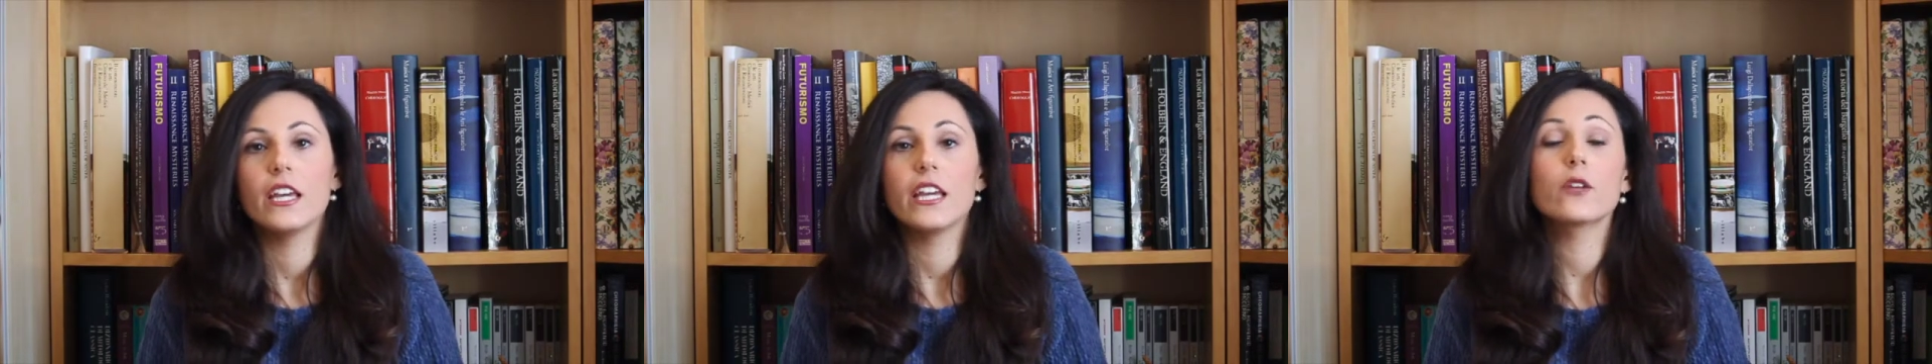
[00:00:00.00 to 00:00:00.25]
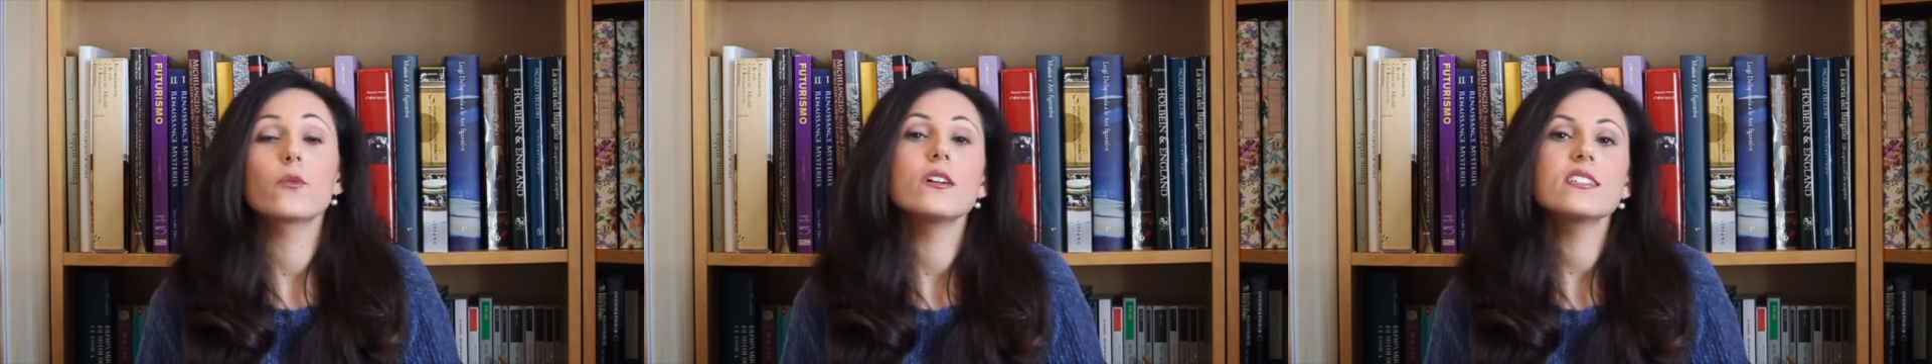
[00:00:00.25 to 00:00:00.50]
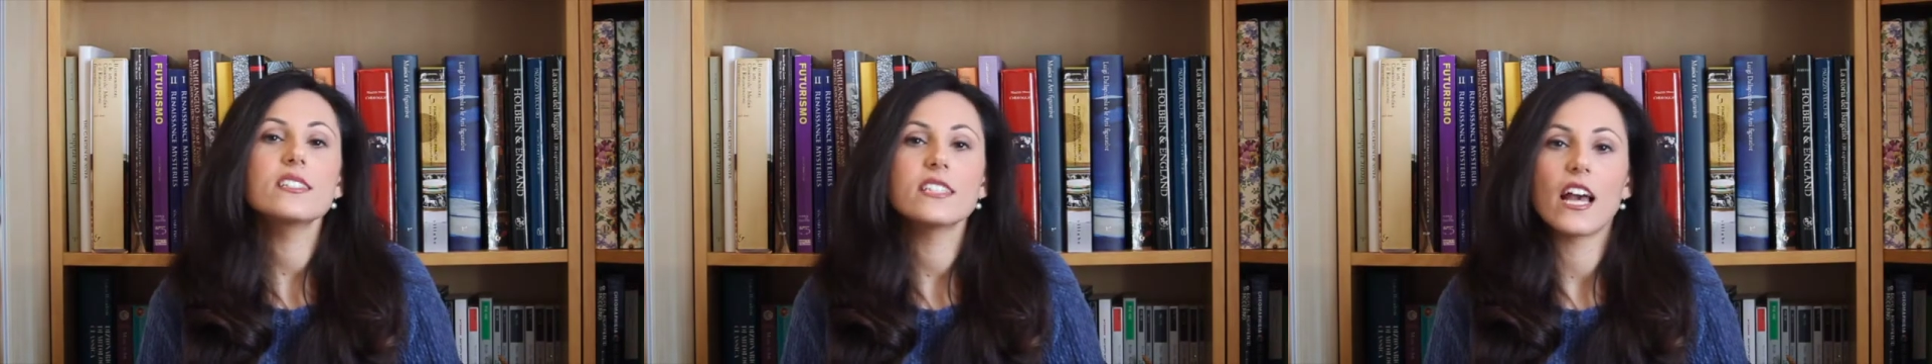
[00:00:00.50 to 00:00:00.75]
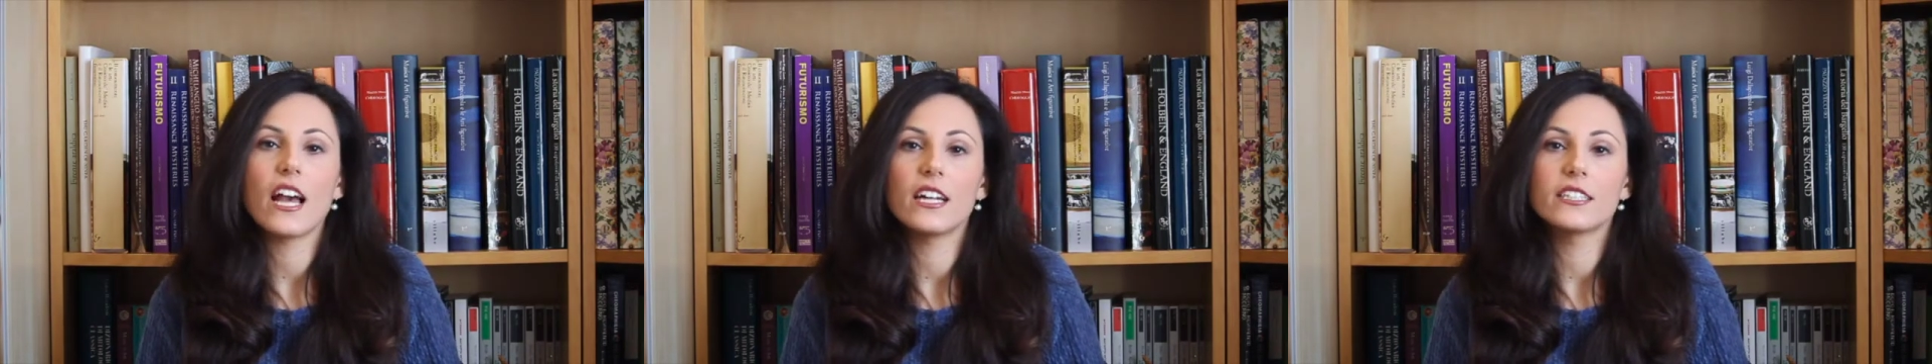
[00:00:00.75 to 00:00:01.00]
It was
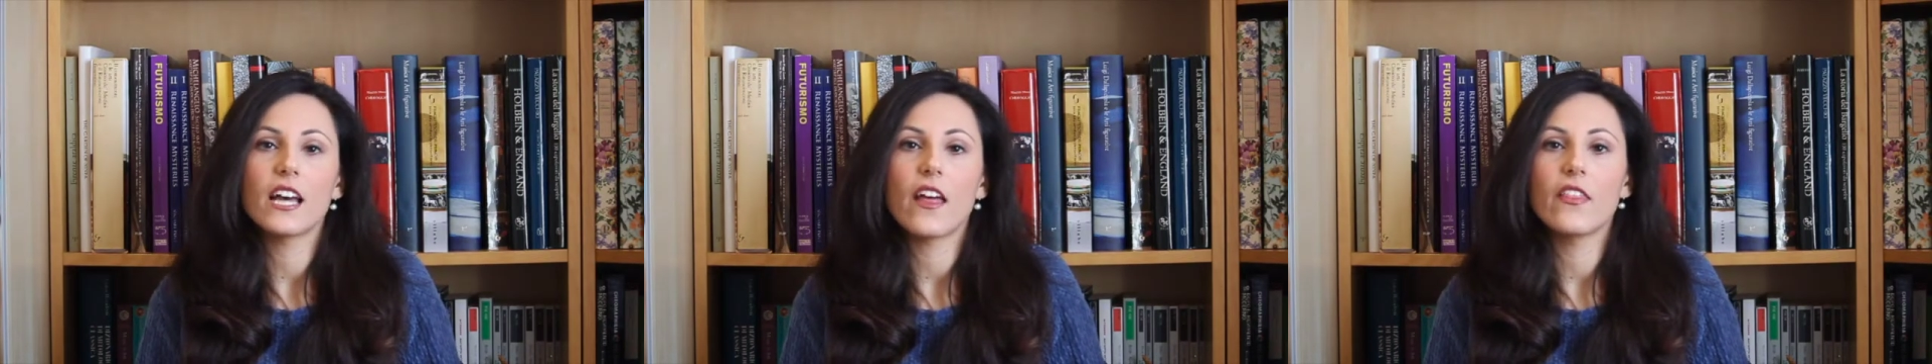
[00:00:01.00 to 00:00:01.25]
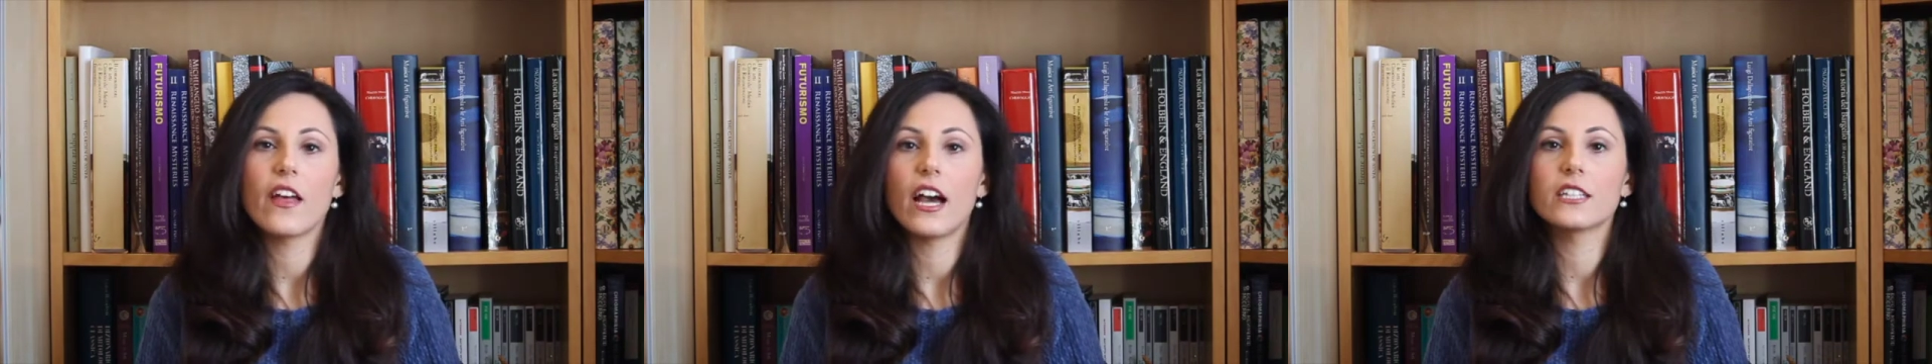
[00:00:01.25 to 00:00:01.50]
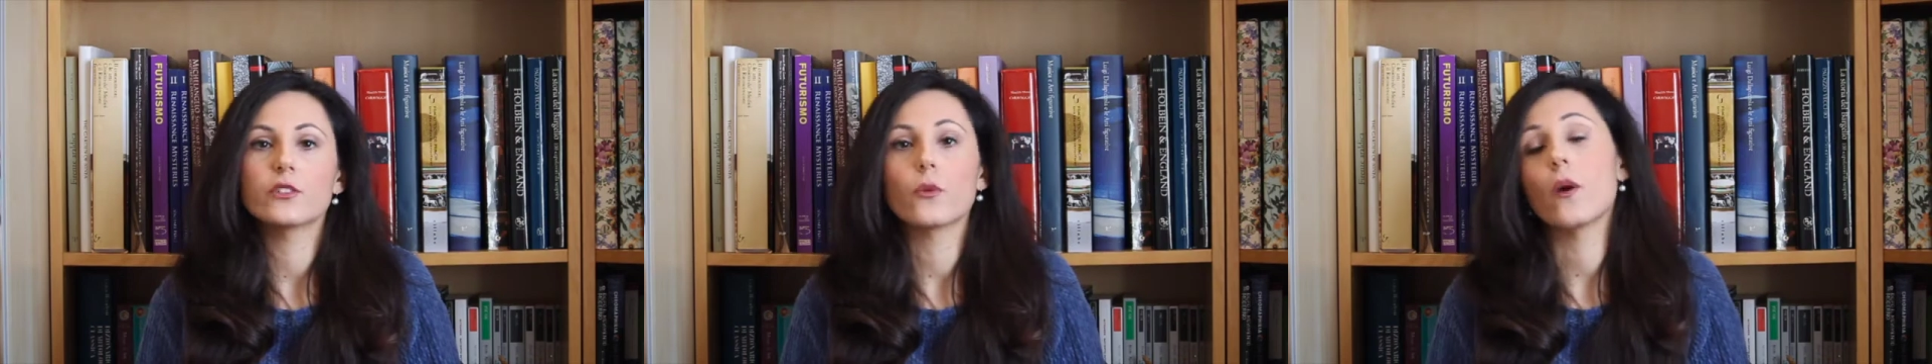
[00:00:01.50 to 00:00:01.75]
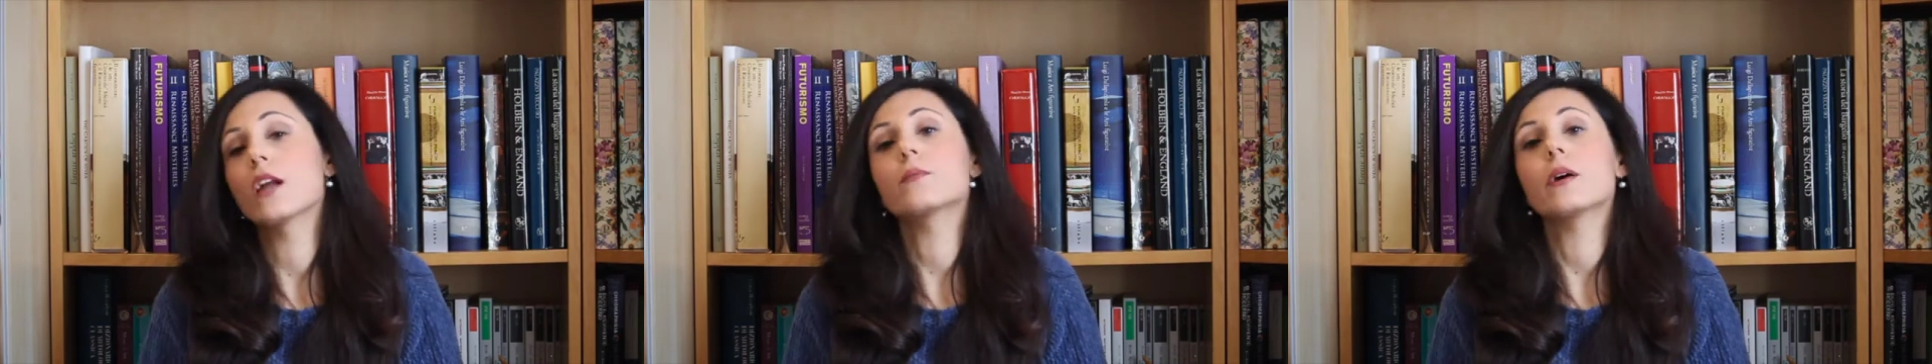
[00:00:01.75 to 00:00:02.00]
said that
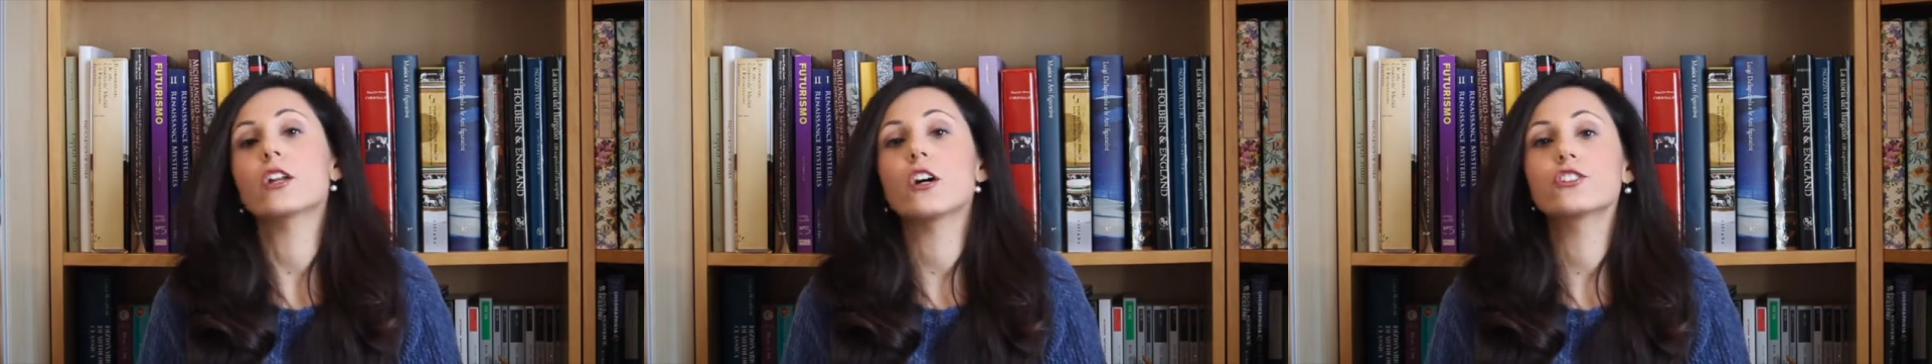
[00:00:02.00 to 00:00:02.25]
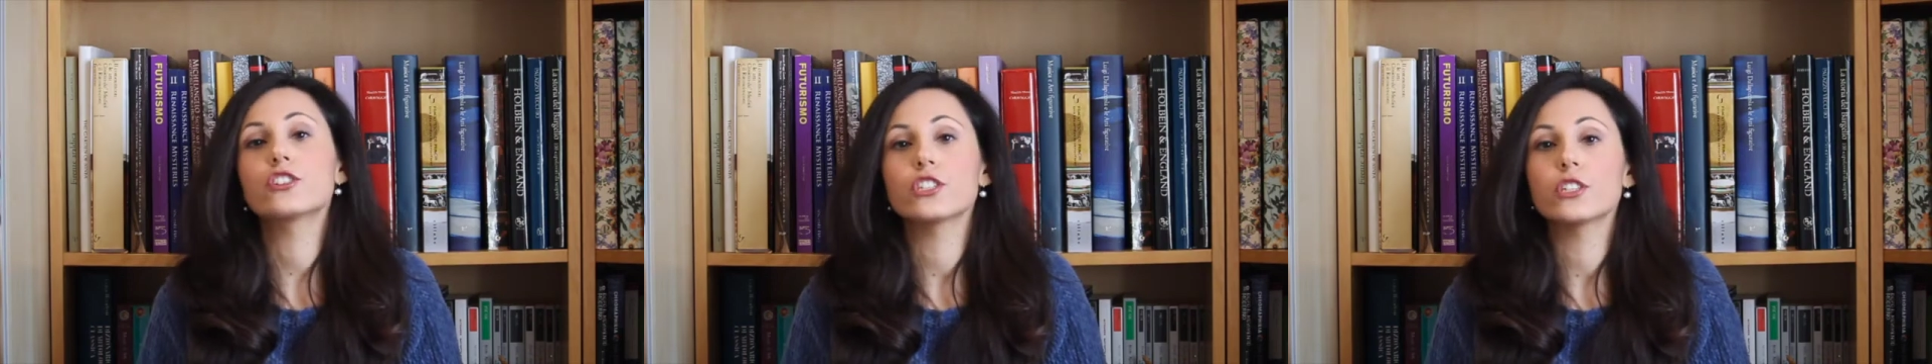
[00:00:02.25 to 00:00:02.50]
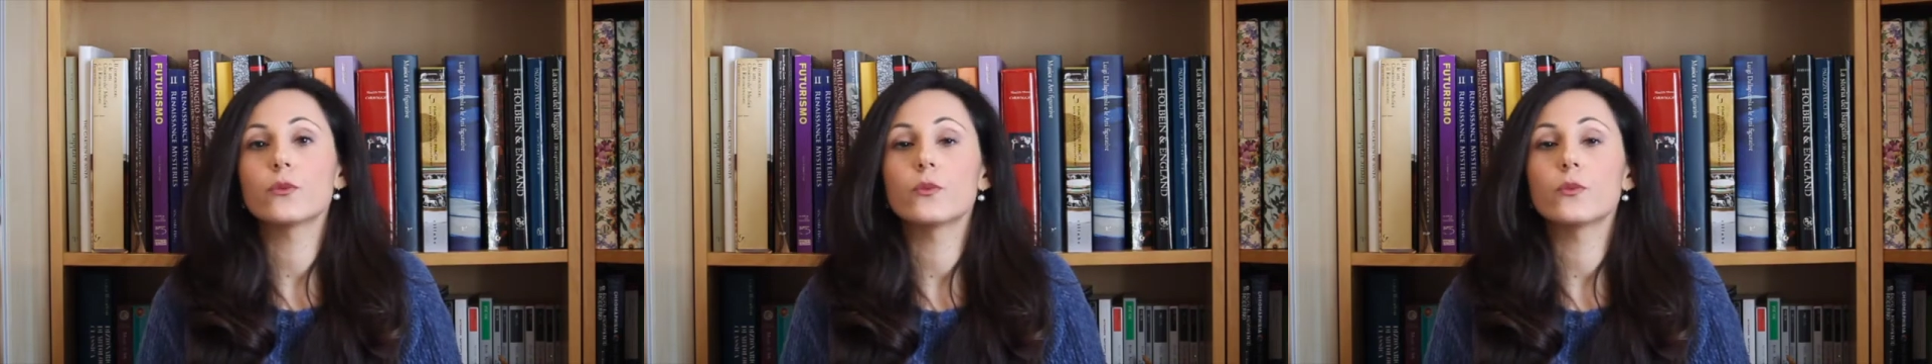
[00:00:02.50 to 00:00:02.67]
when Barocci